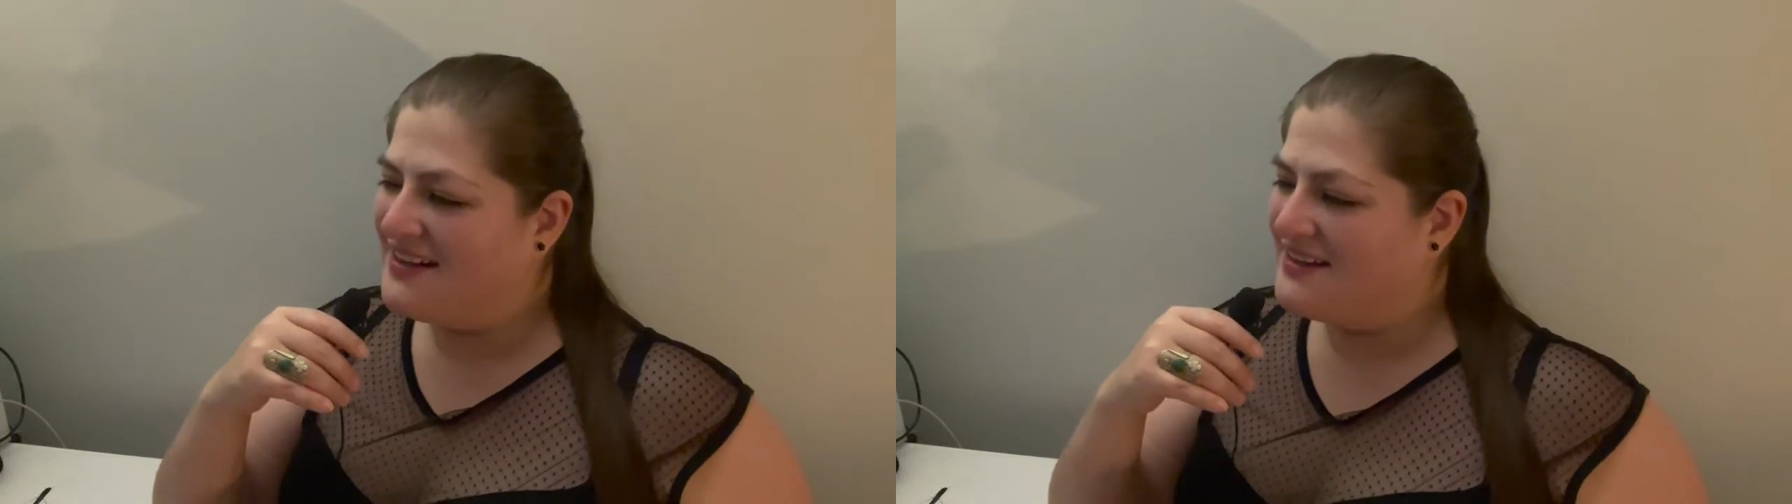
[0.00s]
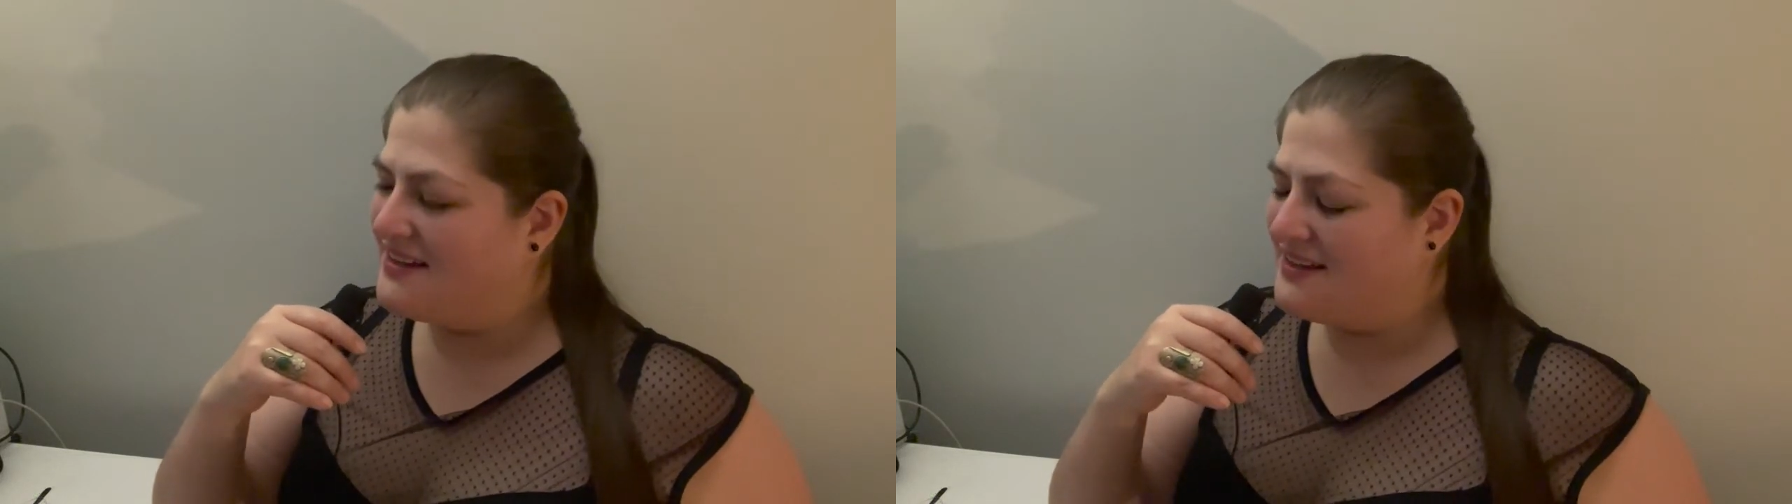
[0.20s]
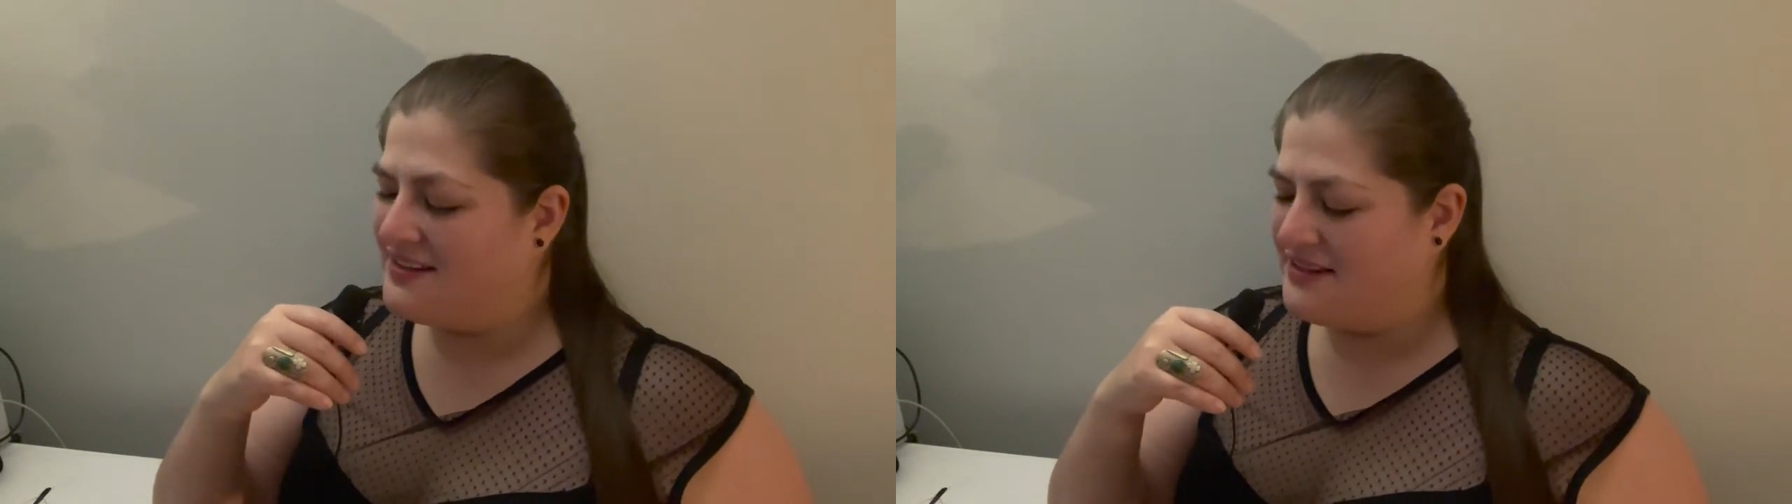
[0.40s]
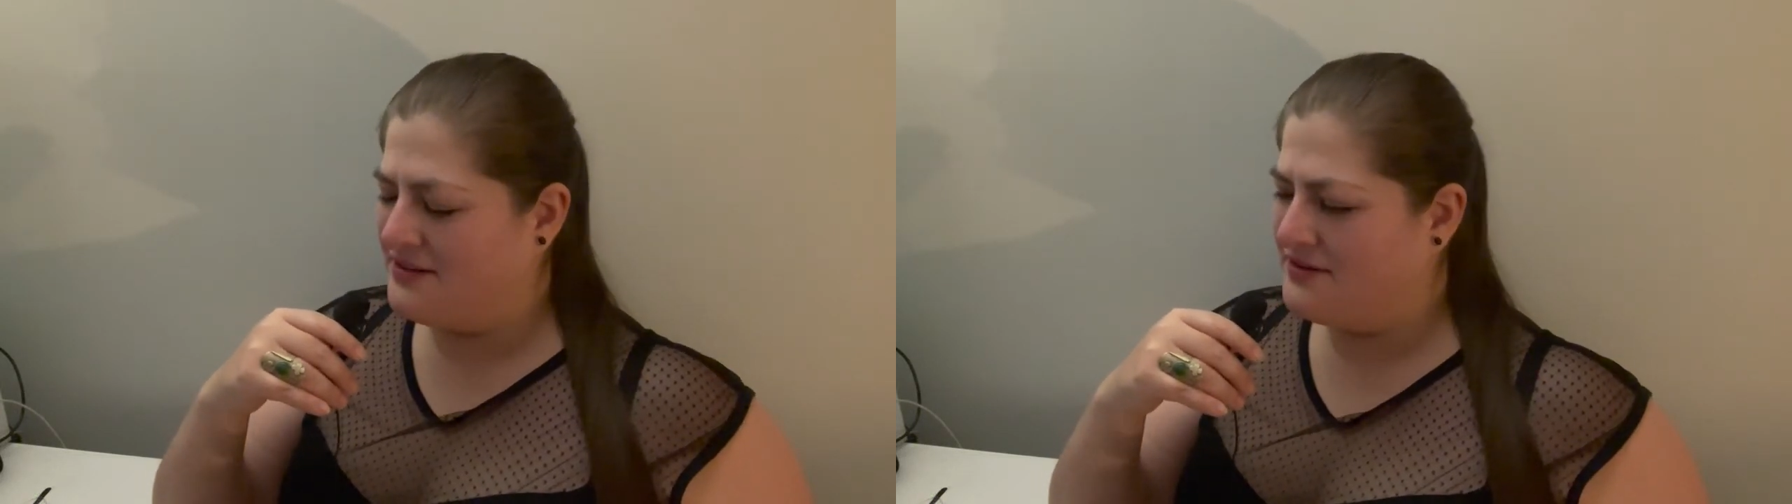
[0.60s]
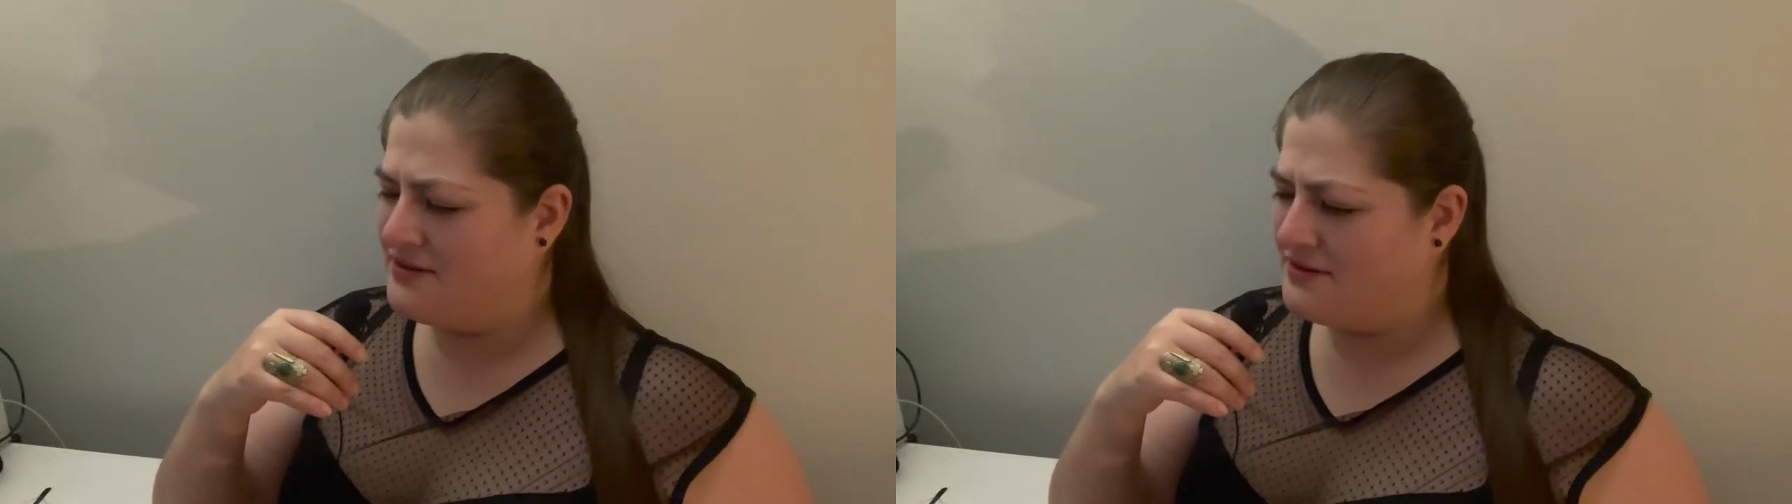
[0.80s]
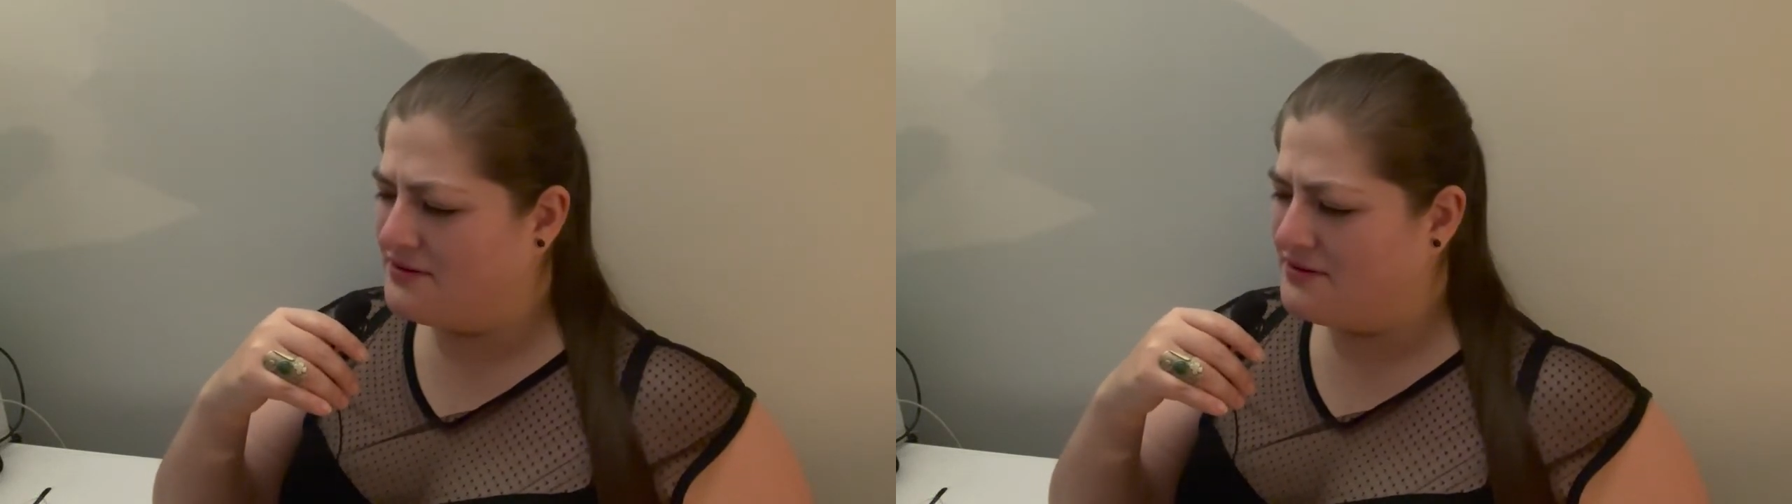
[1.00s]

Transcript: I think, you know, you're